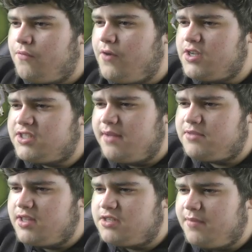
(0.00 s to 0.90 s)
the first step
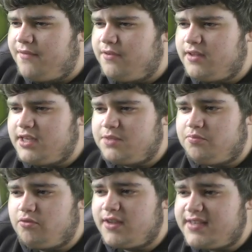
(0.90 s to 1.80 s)
to this method is
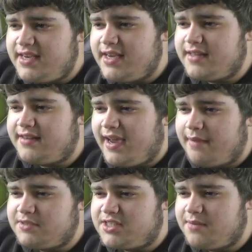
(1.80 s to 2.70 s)
pretty
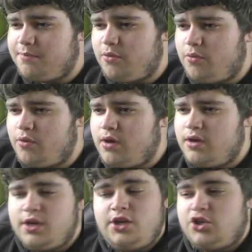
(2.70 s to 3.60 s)
damn simple.
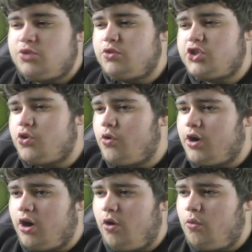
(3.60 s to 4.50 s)
You just want to score
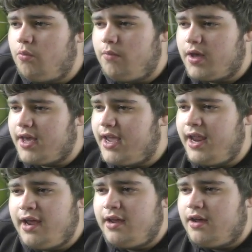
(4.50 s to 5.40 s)
a goal,
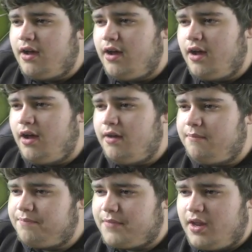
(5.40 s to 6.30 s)
okay?
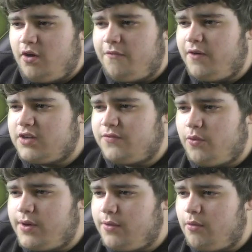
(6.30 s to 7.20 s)
And I'll fast
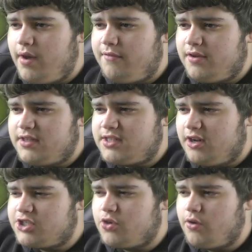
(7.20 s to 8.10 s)
forward it or whatever until
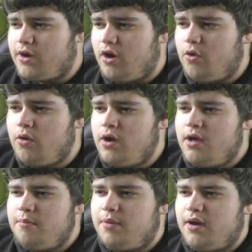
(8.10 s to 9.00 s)
I score a goal,
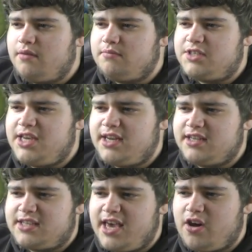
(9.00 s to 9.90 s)
but seeing
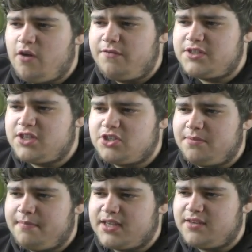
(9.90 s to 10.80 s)
as kickoff is such a
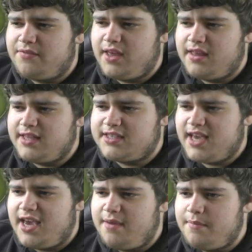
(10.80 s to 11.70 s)
massive thing in this
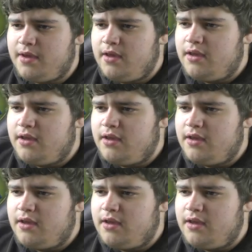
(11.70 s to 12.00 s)
game,